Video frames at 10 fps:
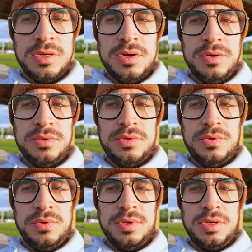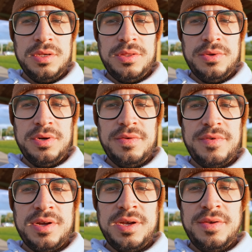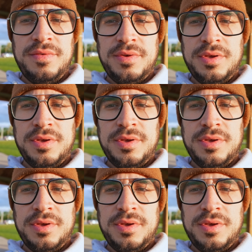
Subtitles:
go to the 35.